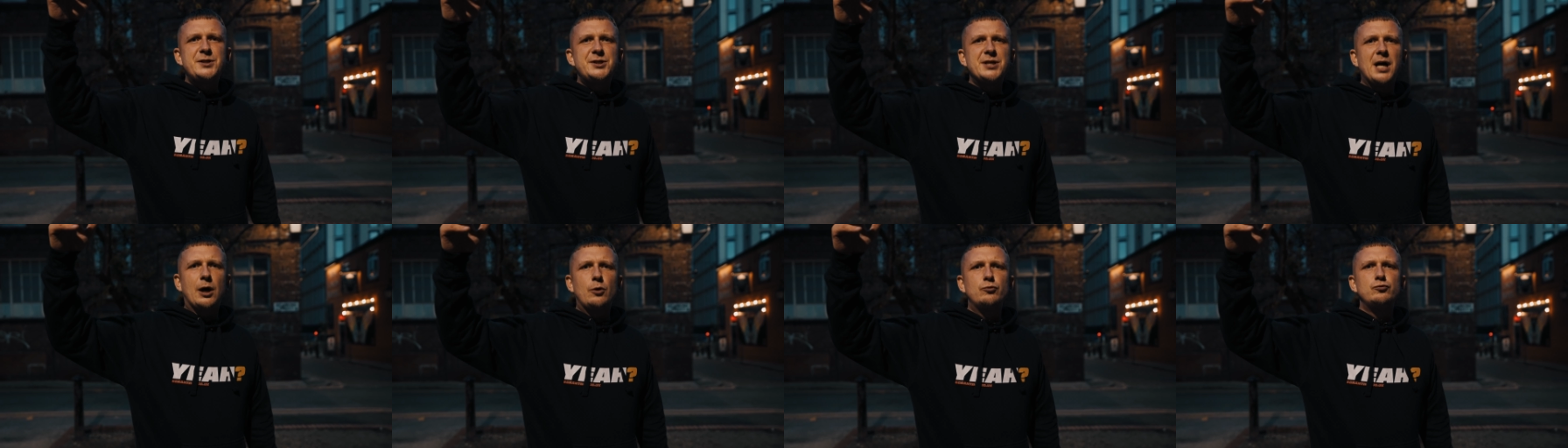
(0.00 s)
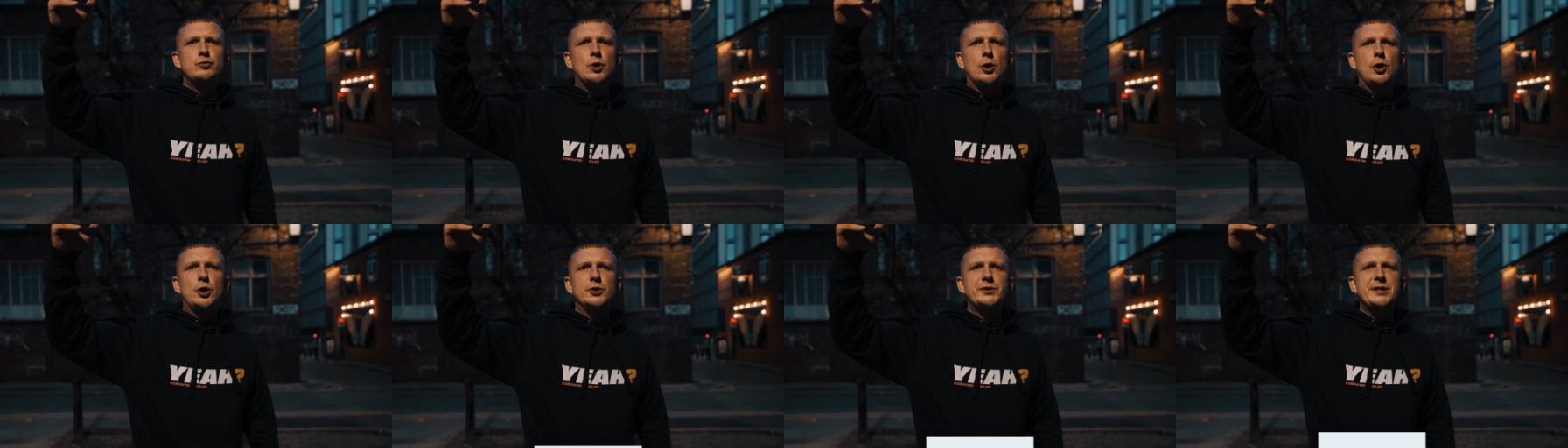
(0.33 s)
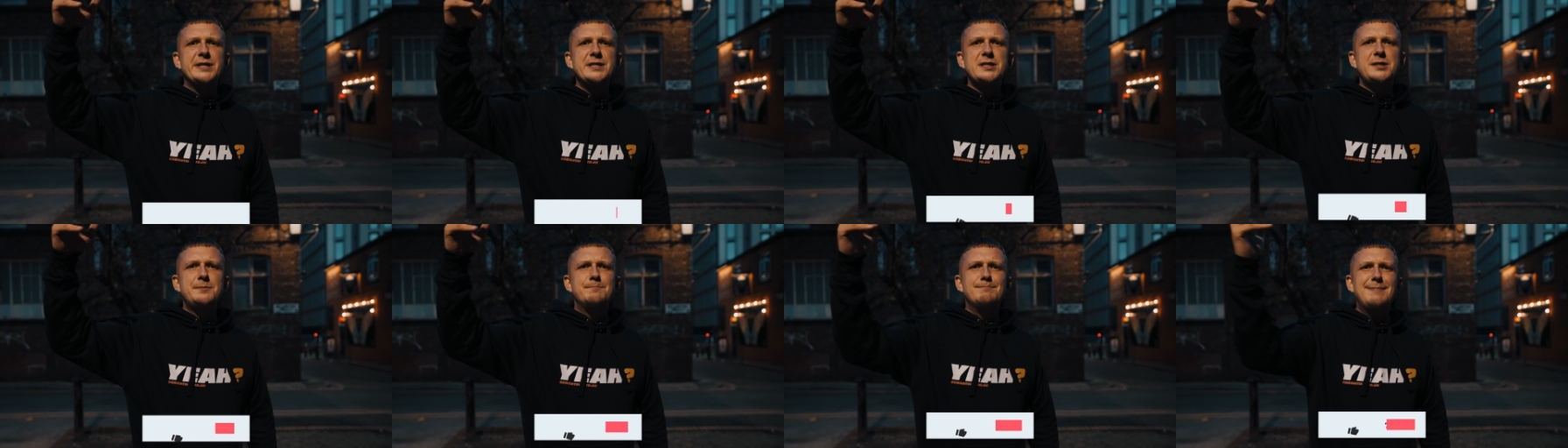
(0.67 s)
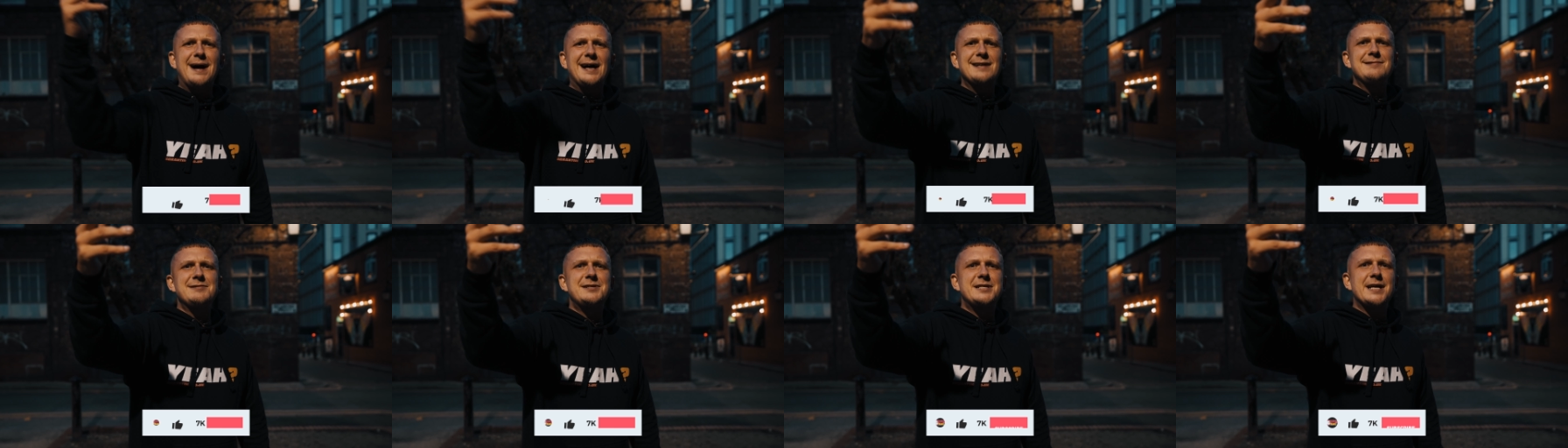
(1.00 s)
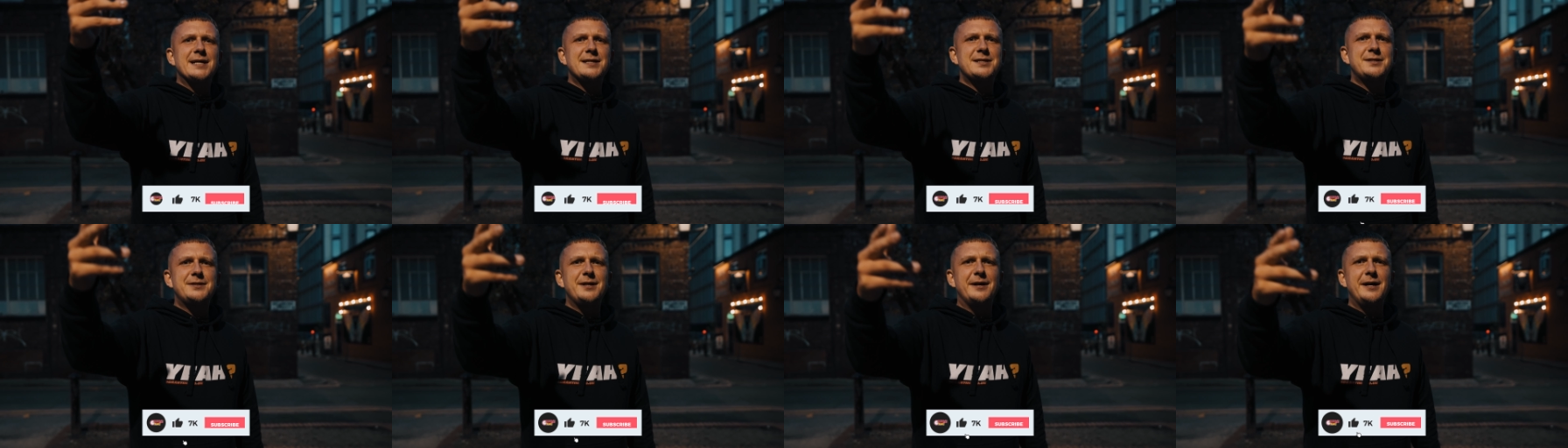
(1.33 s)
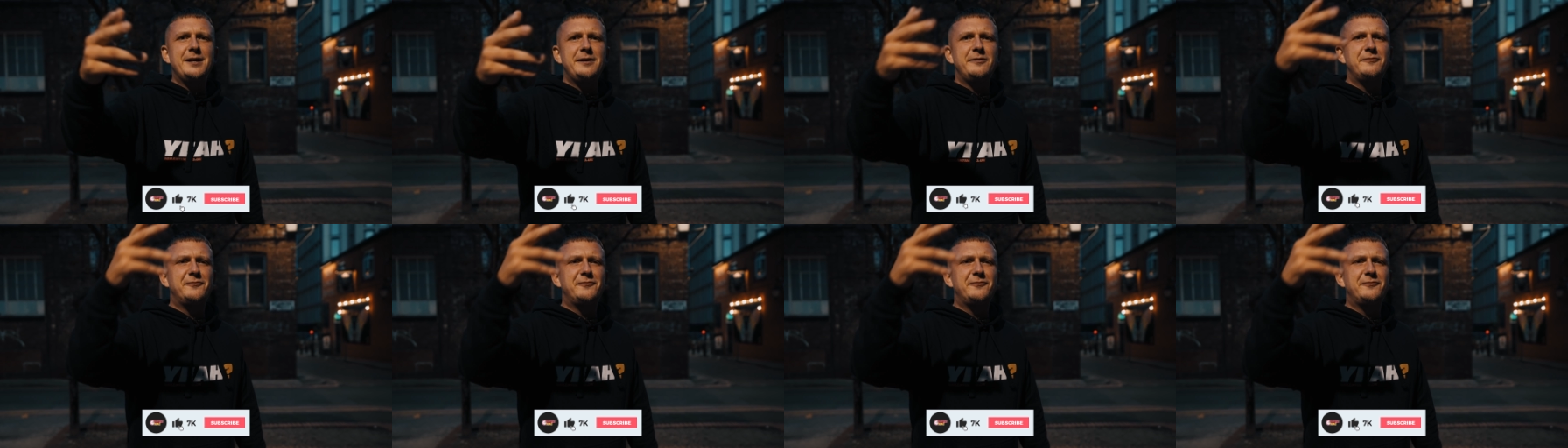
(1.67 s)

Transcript: shout roadies, Manchester,